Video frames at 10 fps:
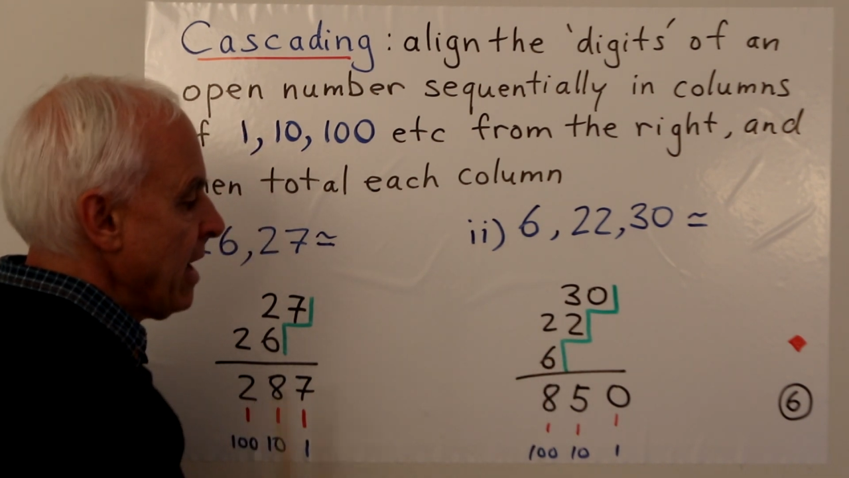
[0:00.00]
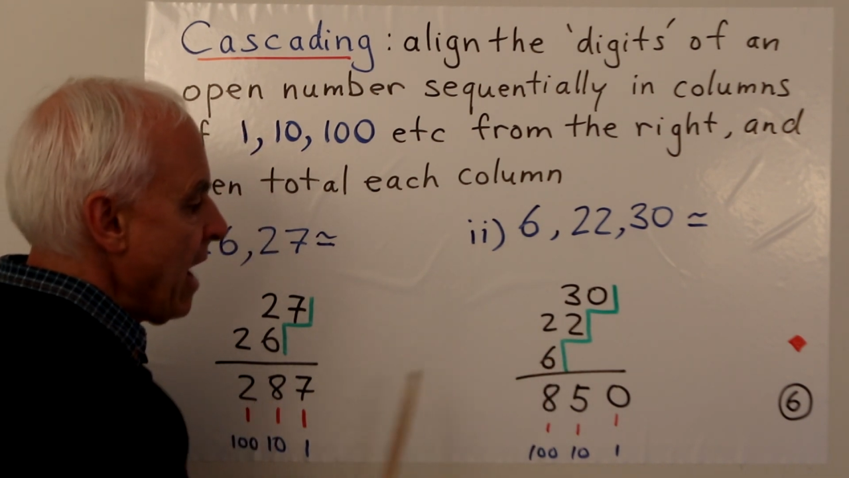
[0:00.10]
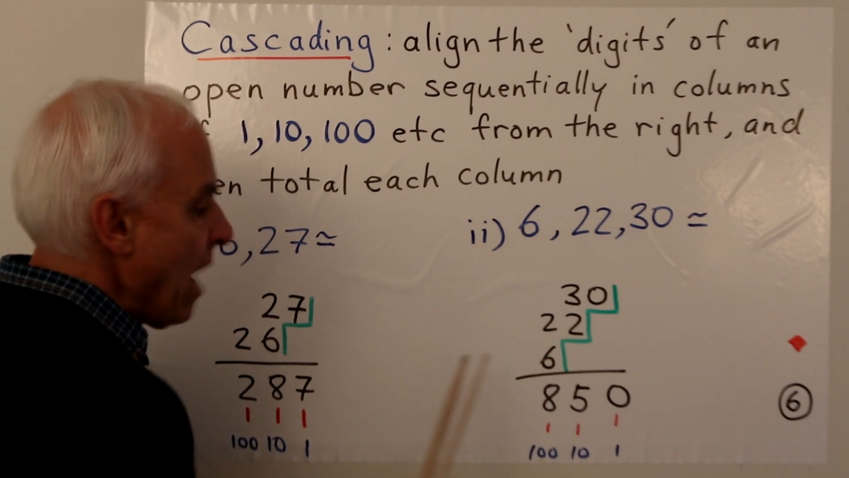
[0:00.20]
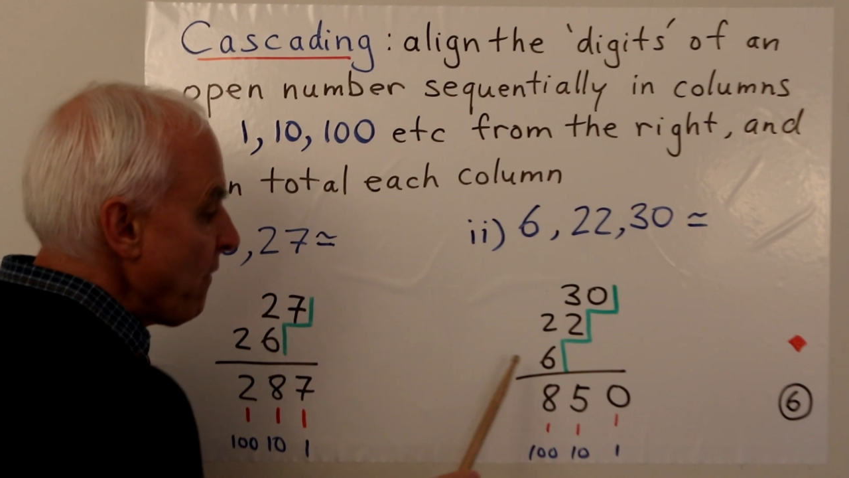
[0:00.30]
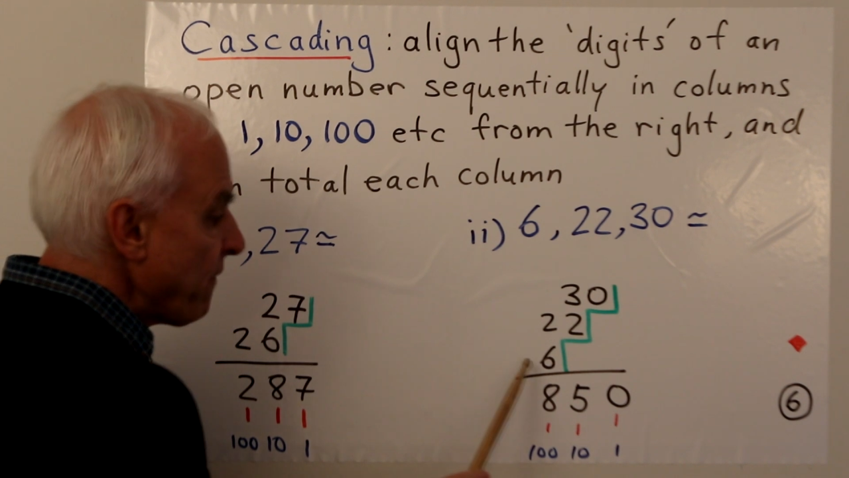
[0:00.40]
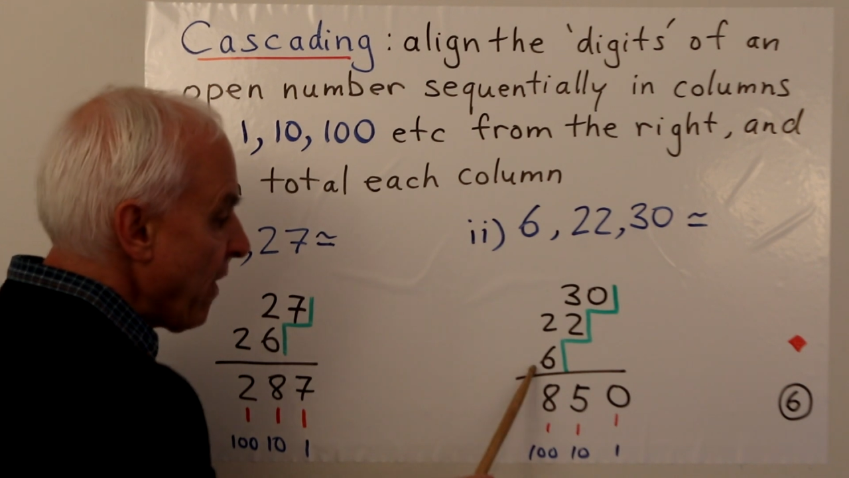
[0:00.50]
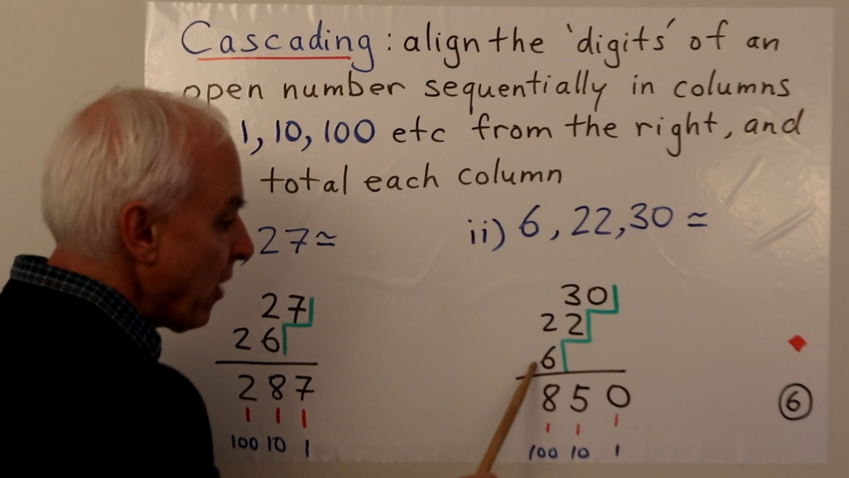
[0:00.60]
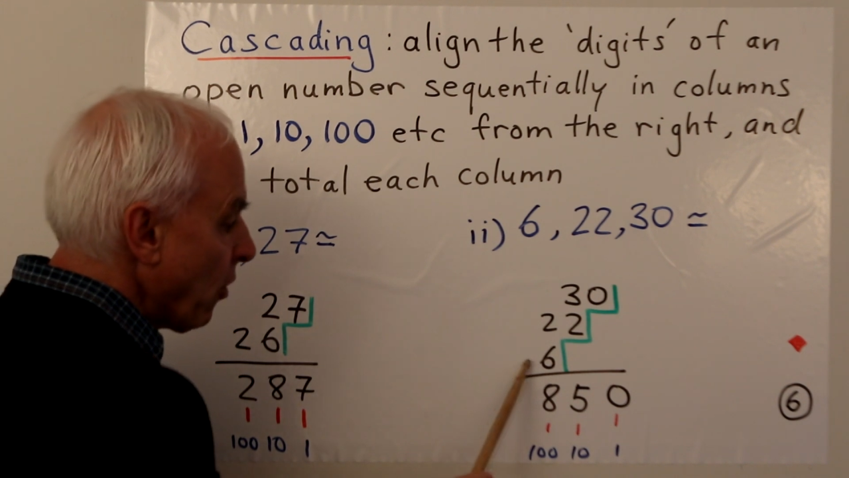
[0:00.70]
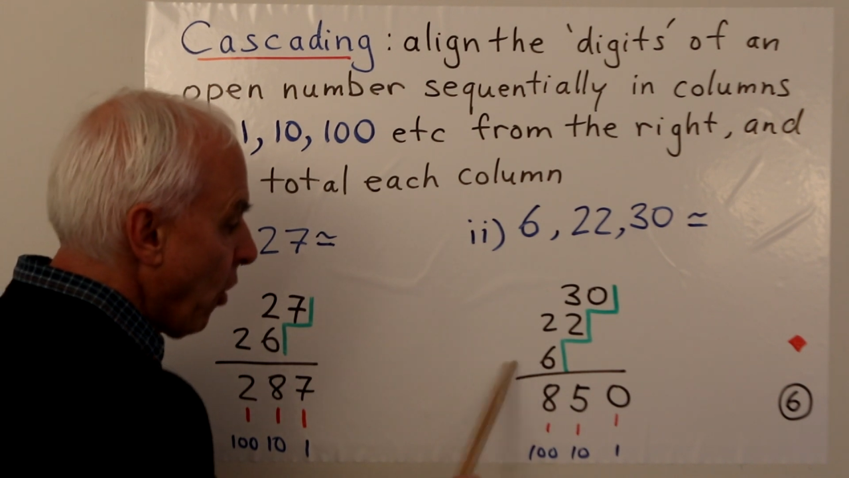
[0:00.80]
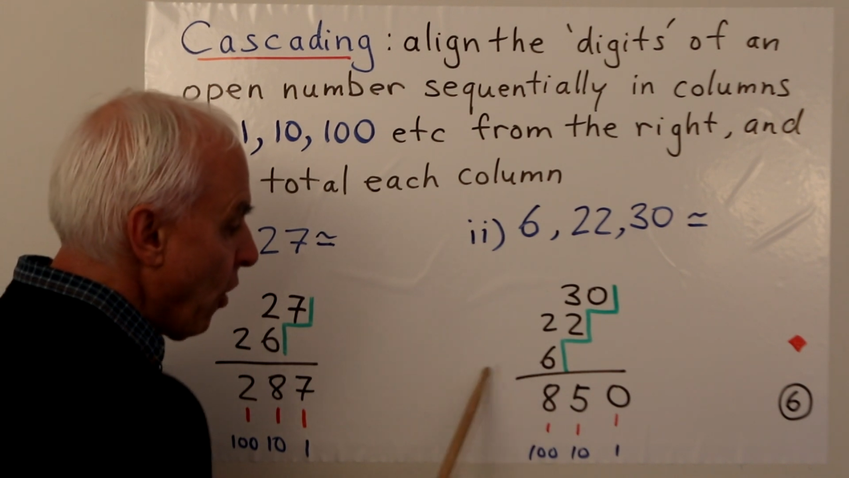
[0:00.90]
How
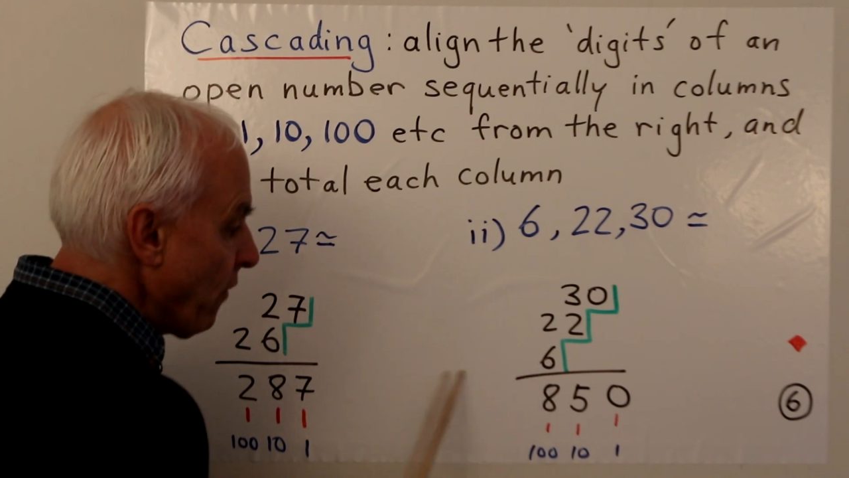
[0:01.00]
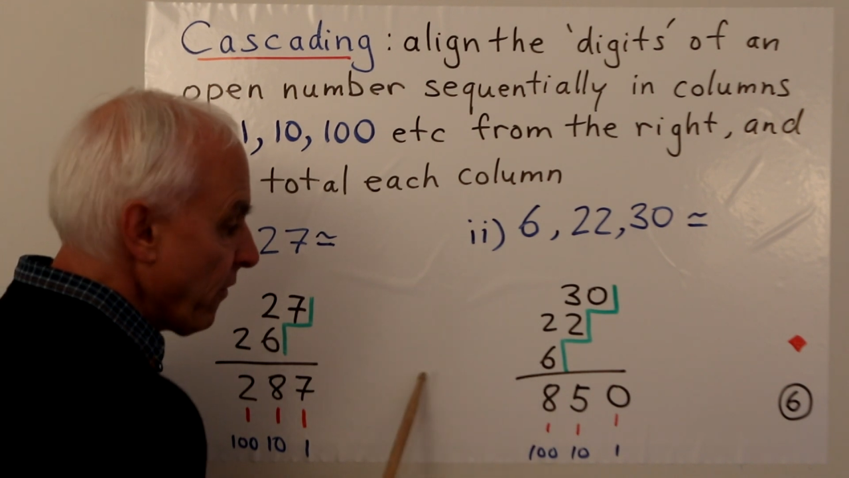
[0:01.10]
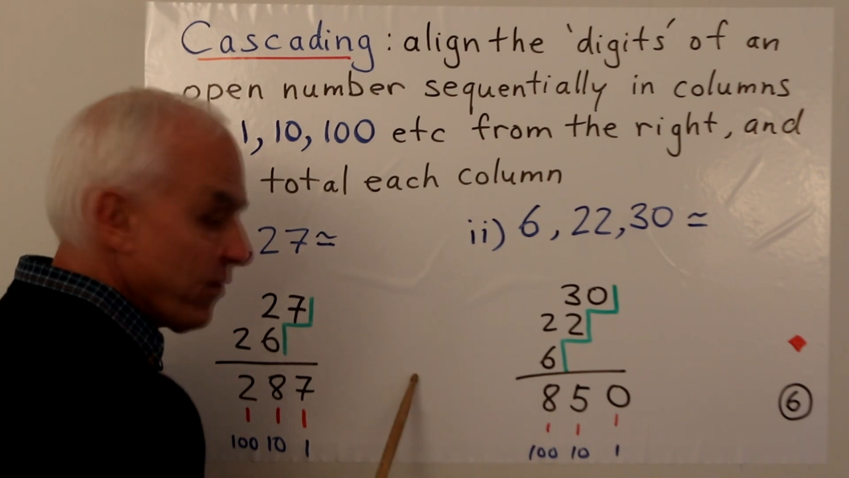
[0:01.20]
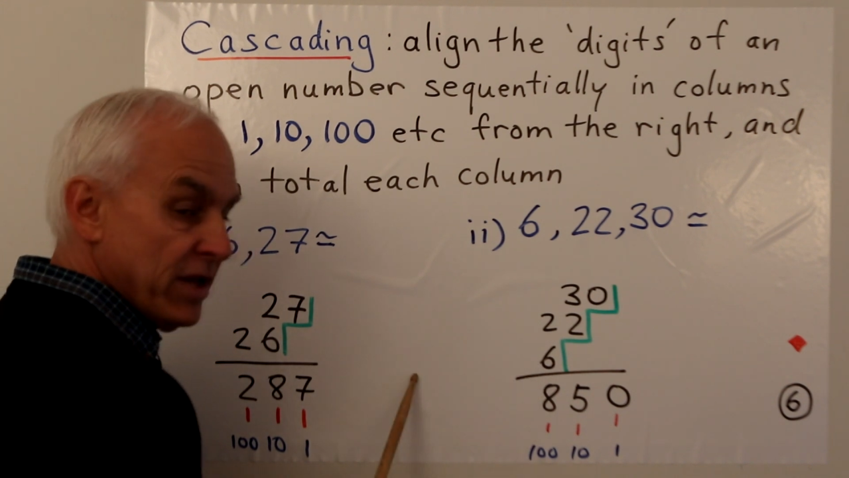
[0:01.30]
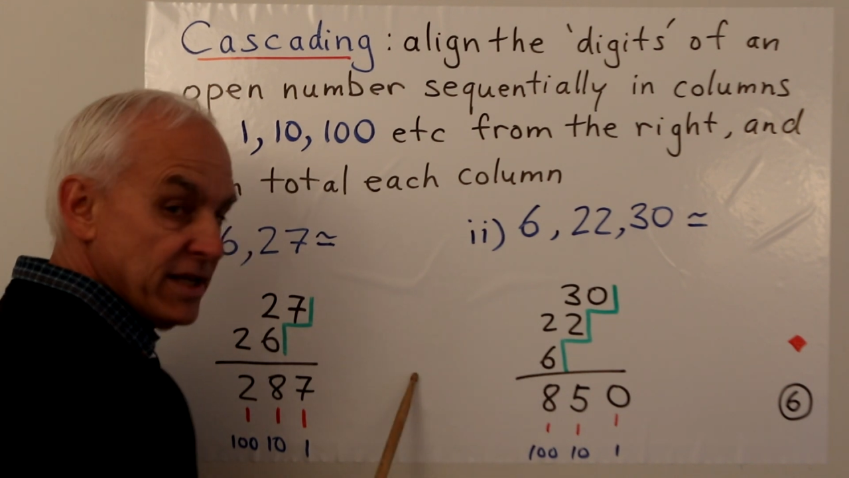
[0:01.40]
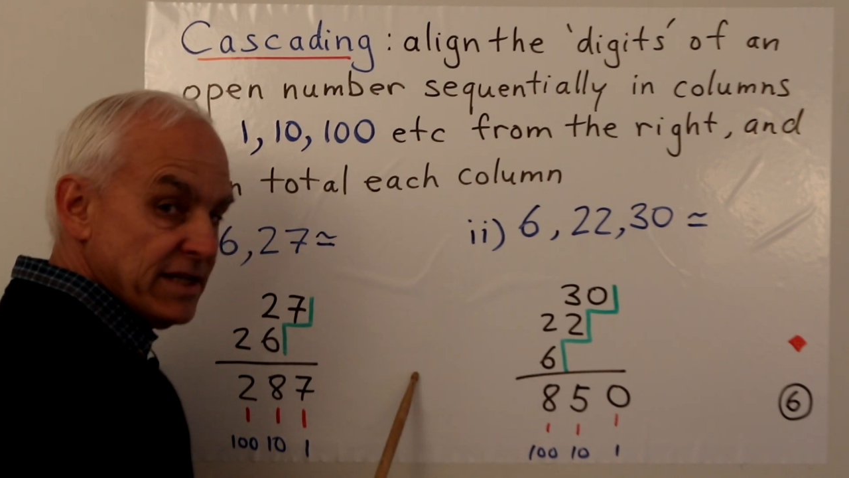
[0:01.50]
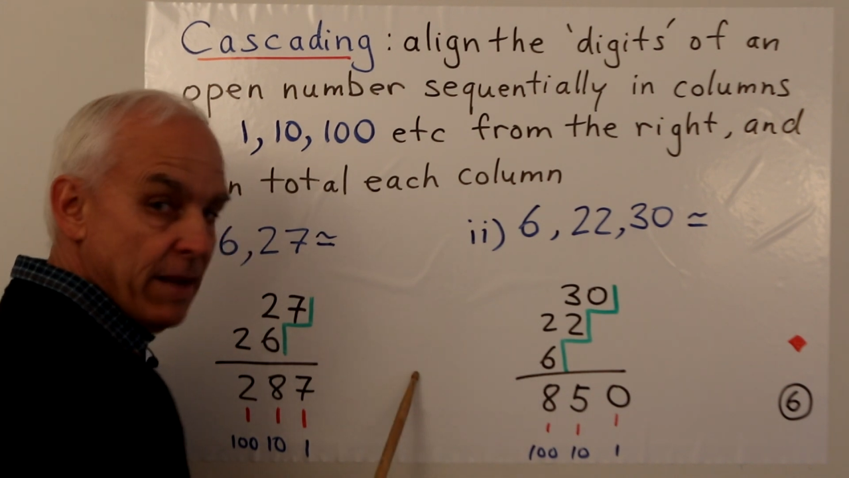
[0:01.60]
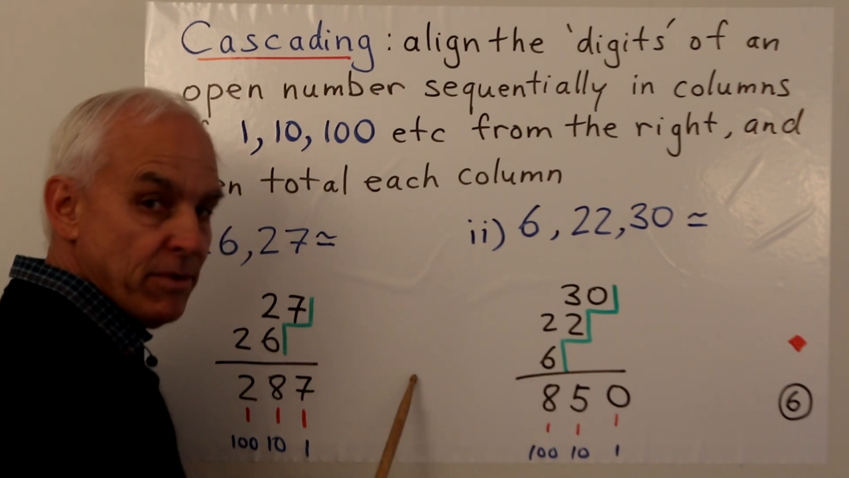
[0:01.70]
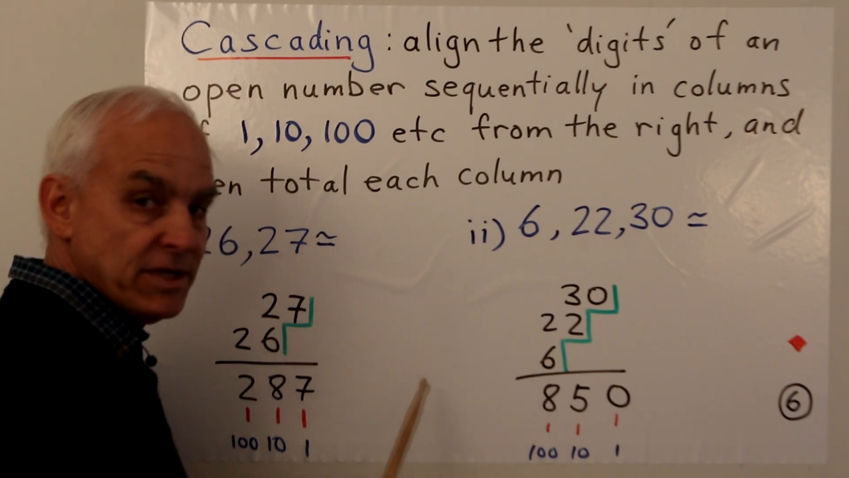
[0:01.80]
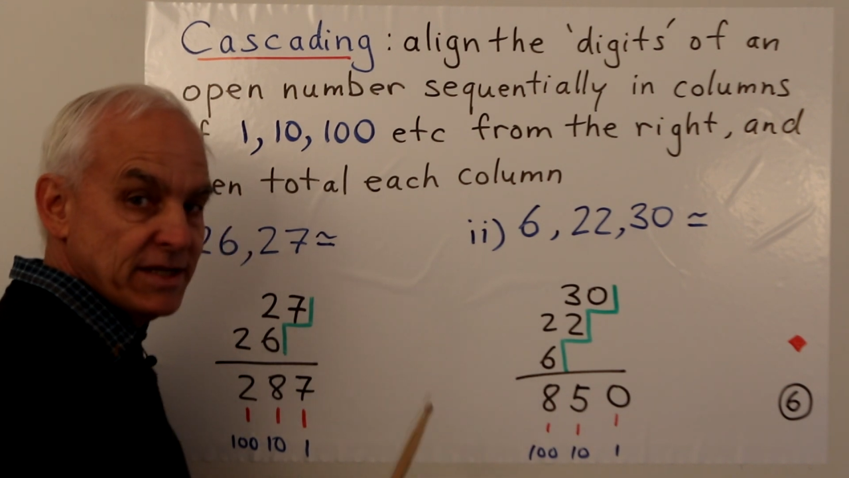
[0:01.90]
far over these numbers